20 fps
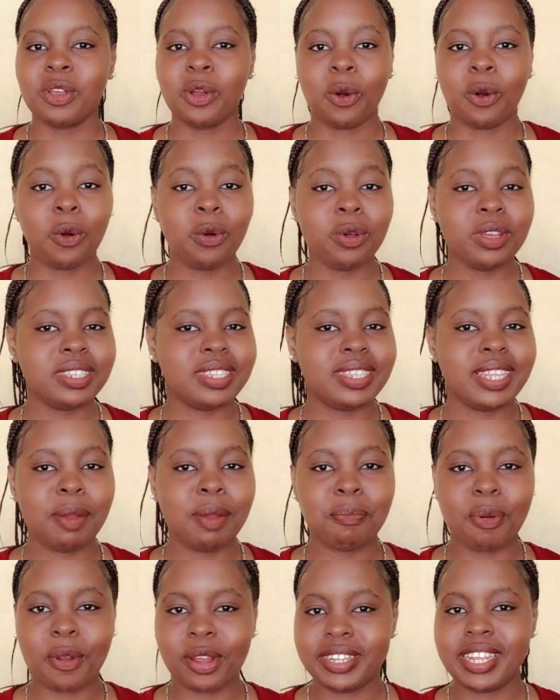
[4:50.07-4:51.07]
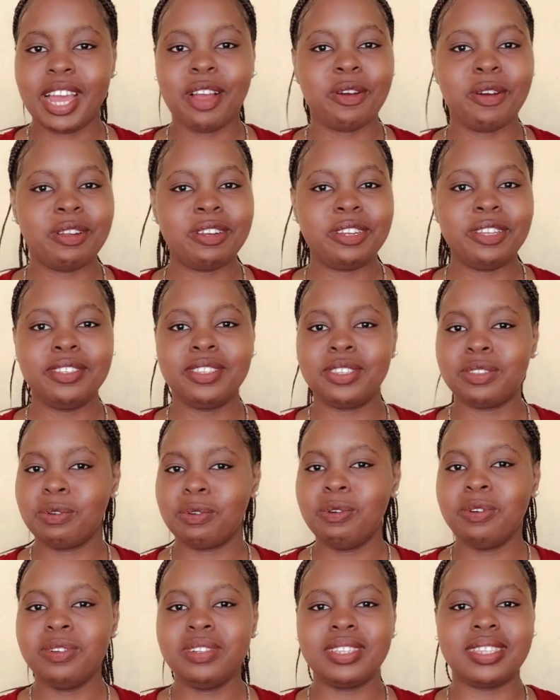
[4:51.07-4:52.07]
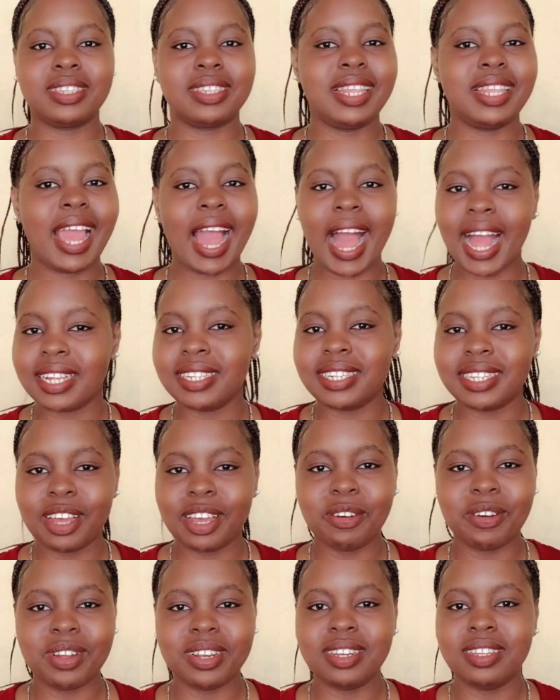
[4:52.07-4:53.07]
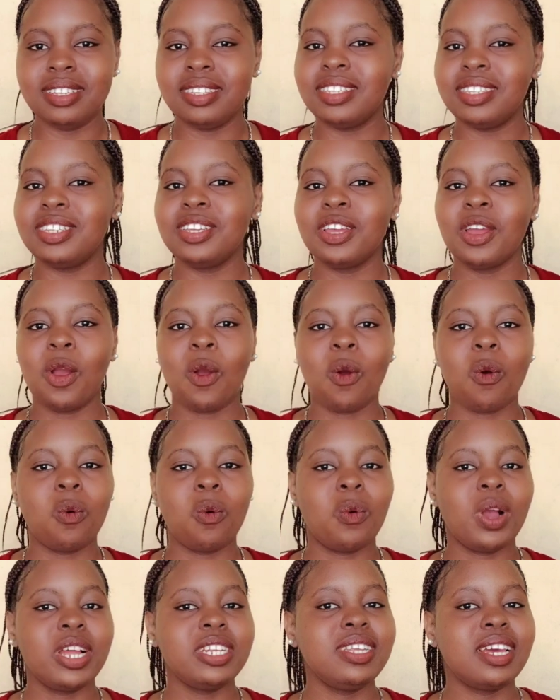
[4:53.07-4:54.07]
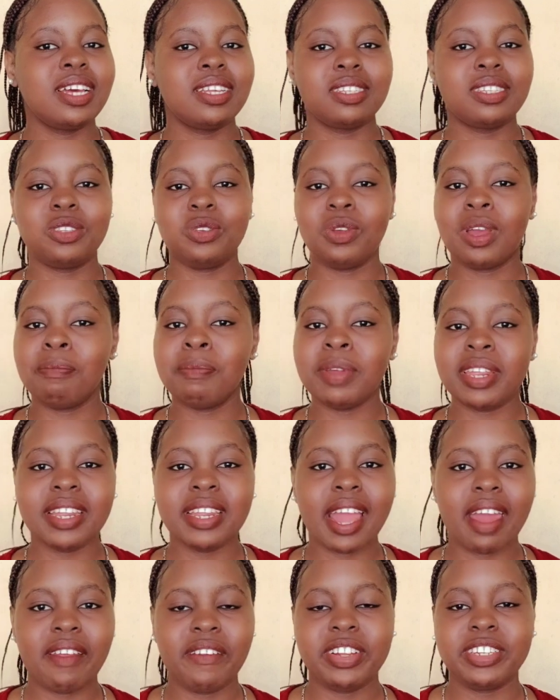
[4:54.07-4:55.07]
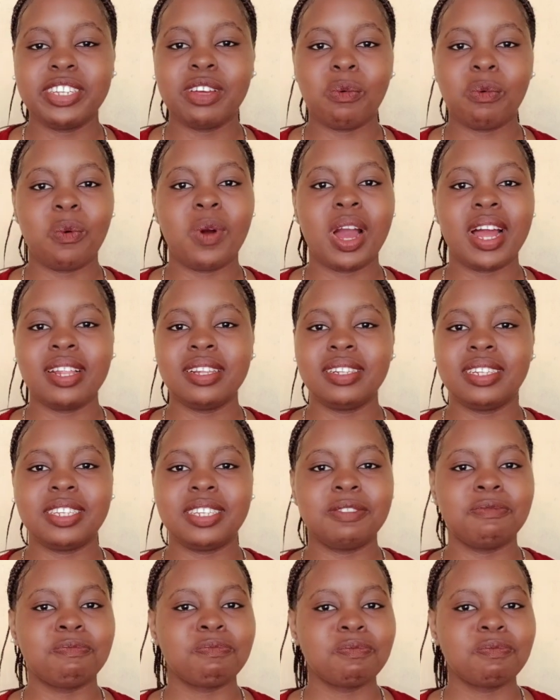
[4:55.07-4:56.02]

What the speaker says: who is the protagonist, who's the antagonist, what does your main character want,